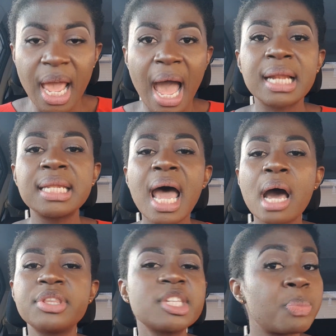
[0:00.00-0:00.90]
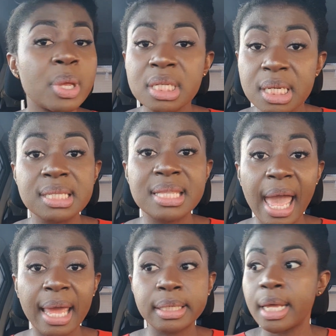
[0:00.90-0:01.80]
And now this person is
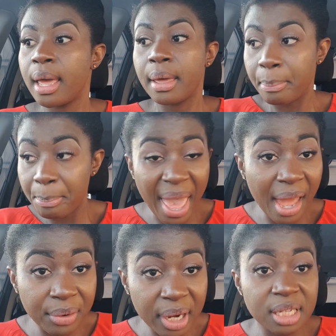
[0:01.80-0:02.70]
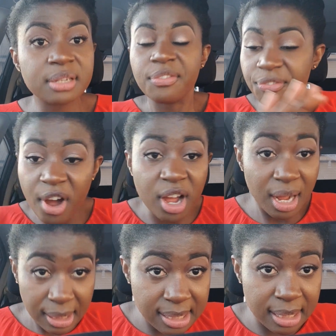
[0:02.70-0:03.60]
dead, buried,
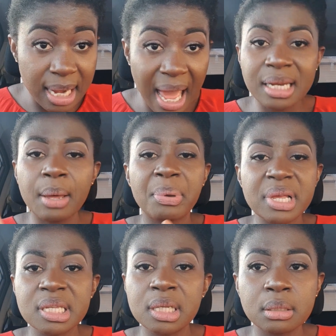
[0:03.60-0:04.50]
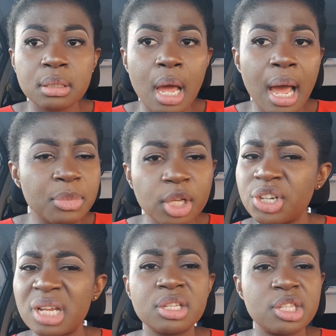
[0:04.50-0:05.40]
forgotten, and the person, I'm not
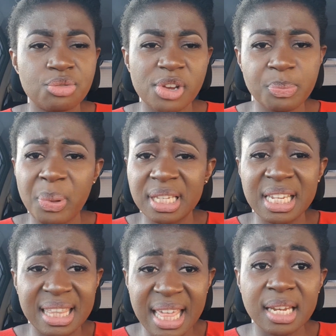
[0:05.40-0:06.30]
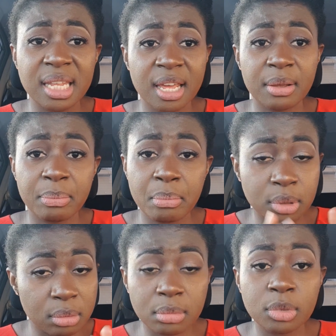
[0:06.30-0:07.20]
trying to disrespect the dead here,
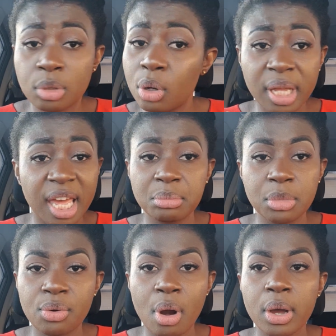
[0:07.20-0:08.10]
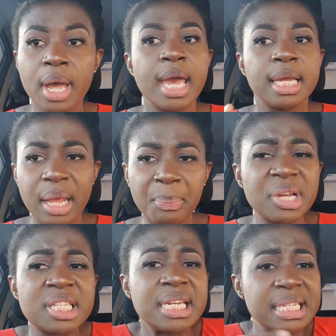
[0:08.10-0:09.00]
don't get me wrong. The
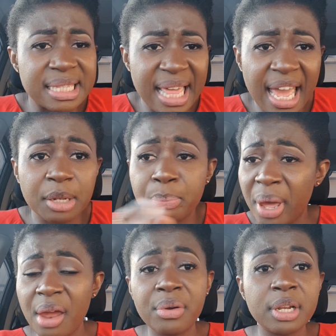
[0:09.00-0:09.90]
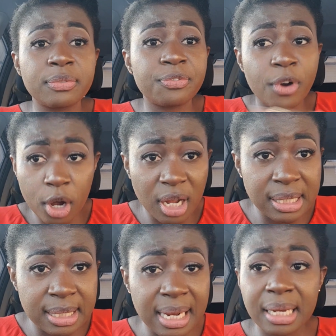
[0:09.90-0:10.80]
person is dead, buried,
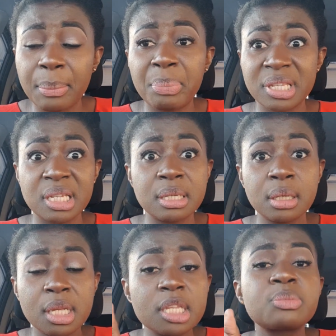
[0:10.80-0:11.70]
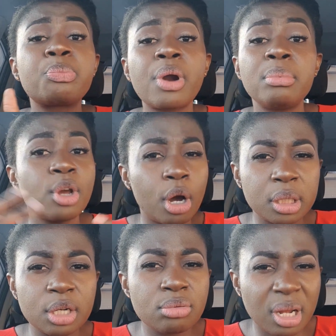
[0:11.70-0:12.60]
forgotten, and the person is probably
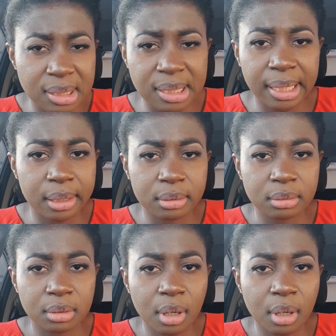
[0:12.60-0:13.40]
already rotten